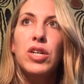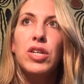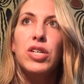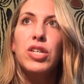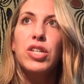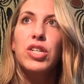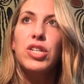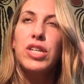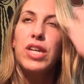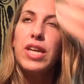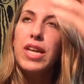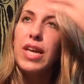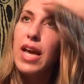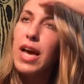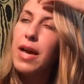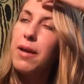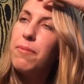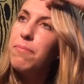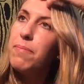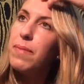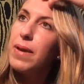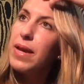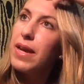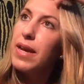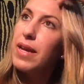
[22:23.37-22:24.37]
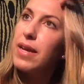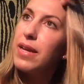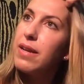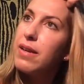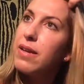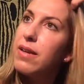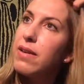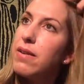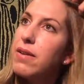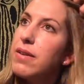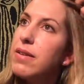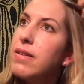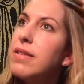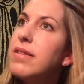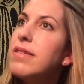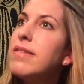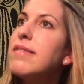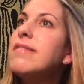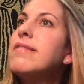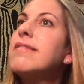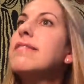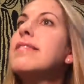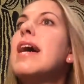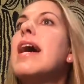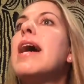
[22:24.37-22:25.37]
she had been
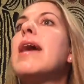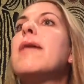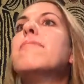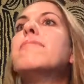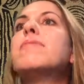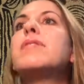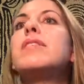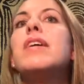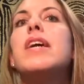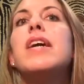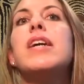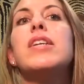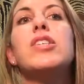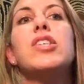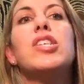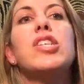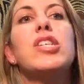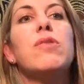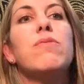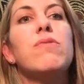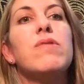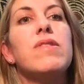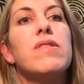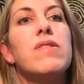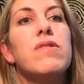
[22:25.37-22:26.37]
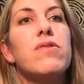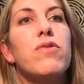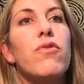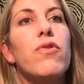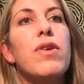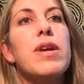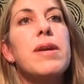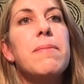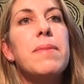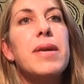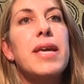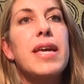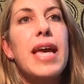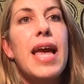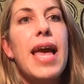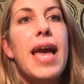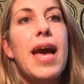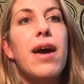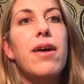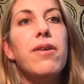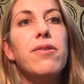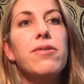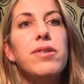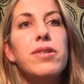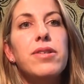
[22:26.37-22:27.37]
stabbed, and she was screaming
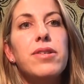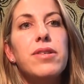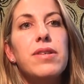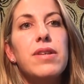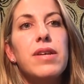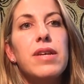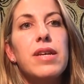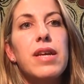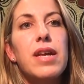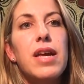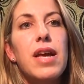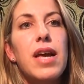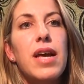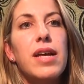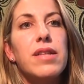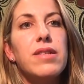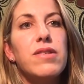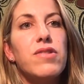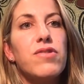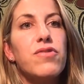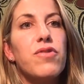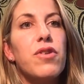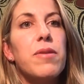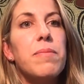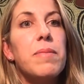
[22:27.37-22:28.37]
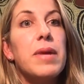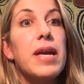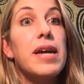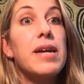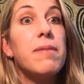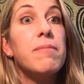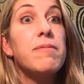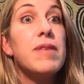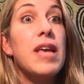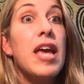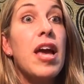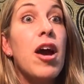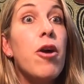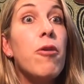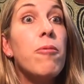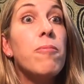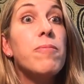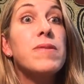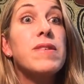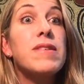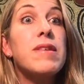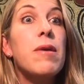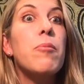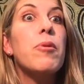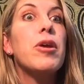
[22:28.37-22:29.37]
out, help,
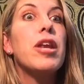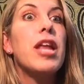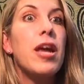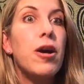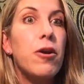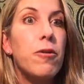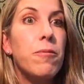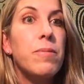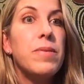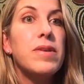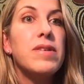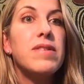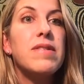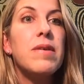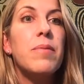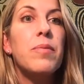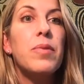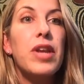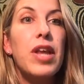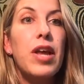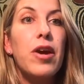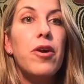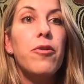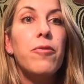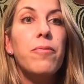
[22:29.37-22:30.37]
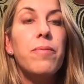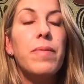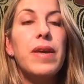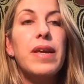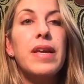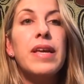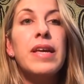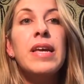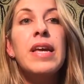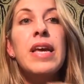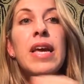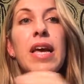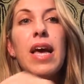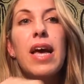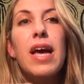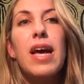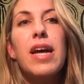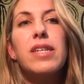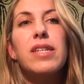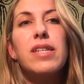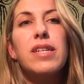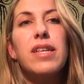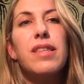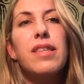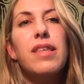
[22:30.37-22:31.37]
someone help me, someone help me.
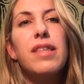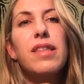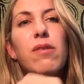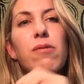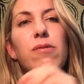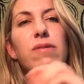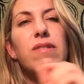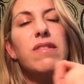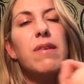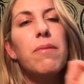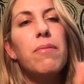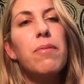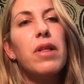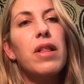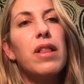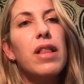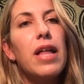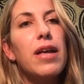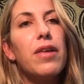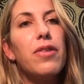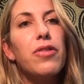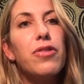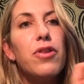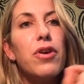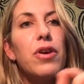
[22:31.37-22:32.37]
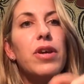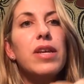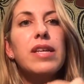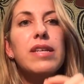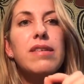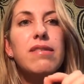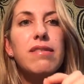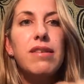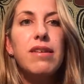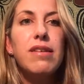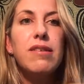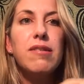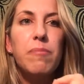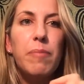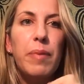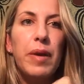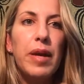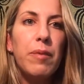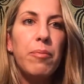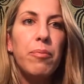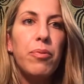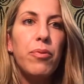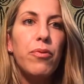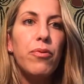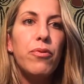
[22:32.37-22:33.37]
And I think there was something like 36
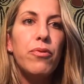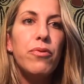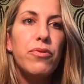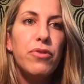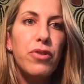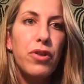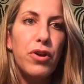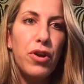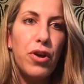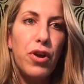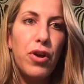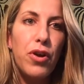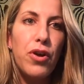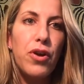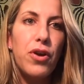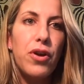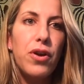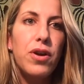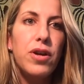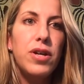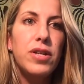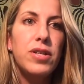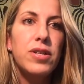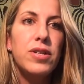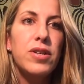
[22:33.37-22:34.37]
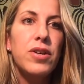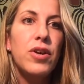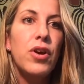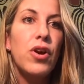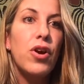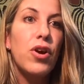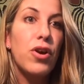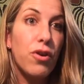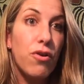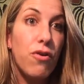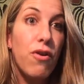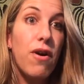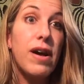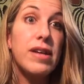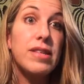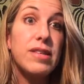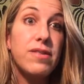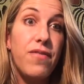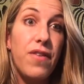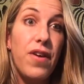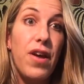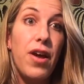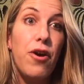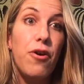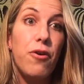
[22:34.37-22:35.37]
people that heard her cries
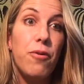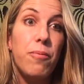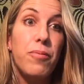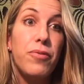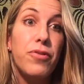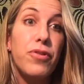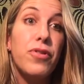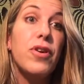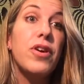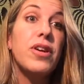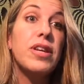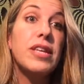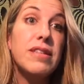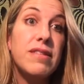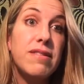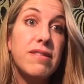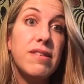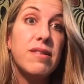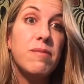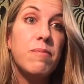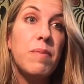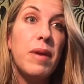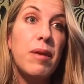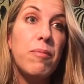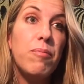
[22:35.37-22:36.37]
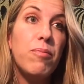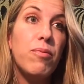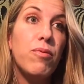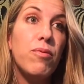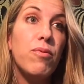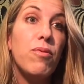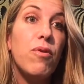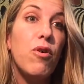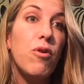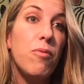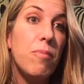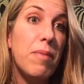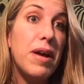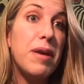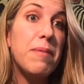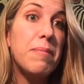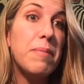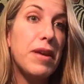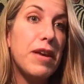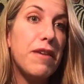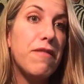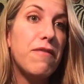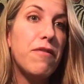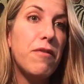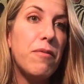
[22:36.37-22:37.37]
for help. 36 people, or maybe
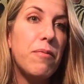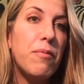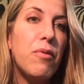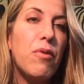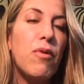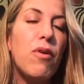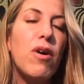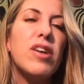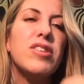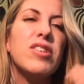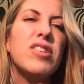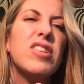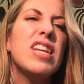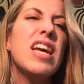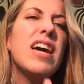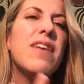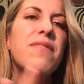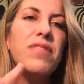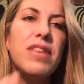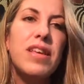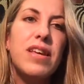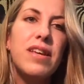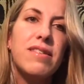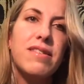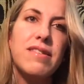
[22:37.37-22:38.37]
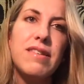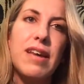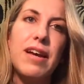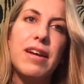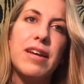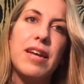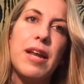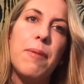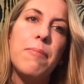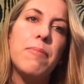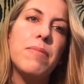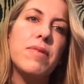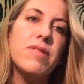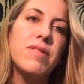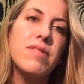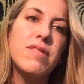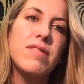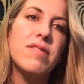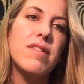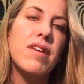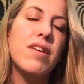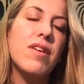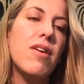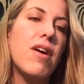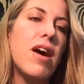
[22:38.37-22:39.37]
even more. I don't have the exact
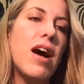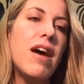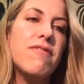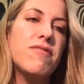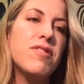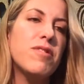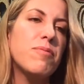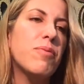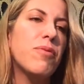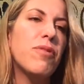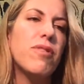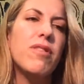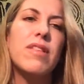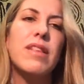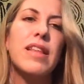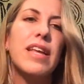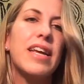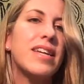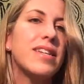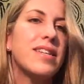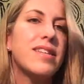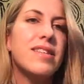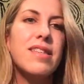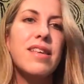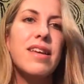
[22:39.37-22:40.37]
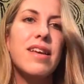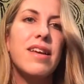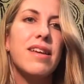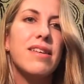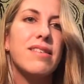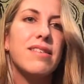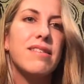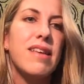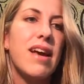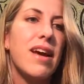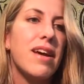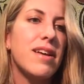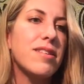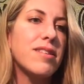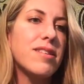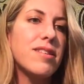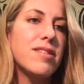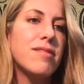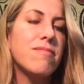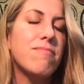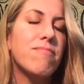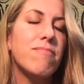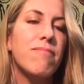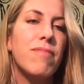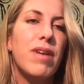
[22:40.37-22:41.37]
numbers, and I'll have to put a link to the
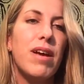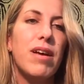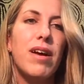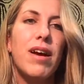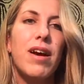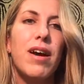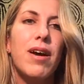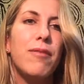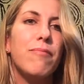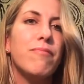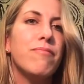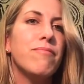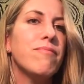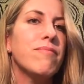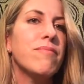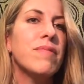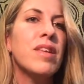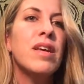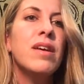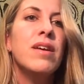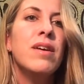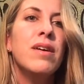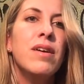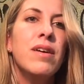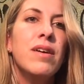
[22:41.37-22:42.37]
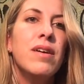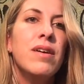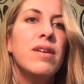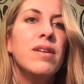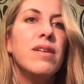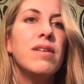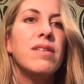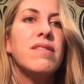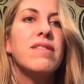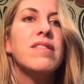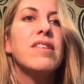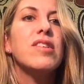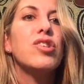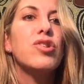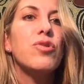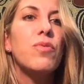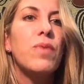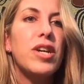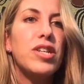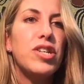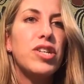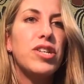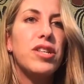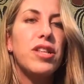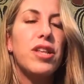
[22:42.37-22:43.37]
exact
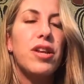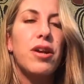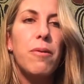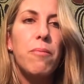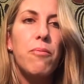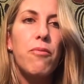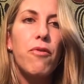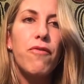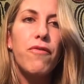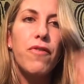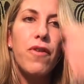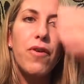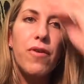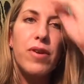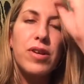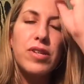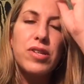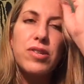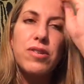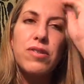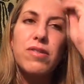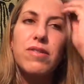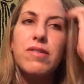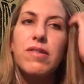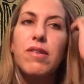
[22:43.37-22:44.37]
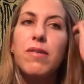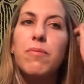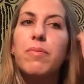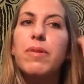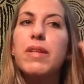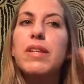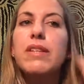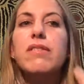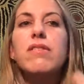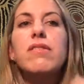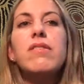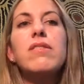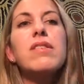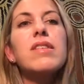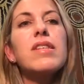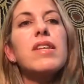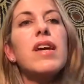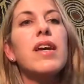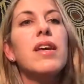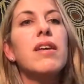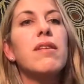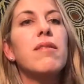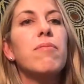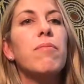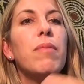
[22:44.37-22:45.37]
situation that I'm referring to, so please don't
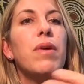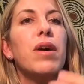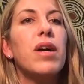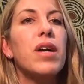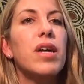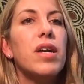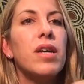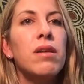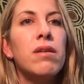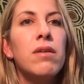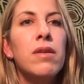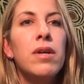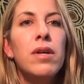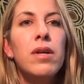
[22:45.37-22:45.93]
take my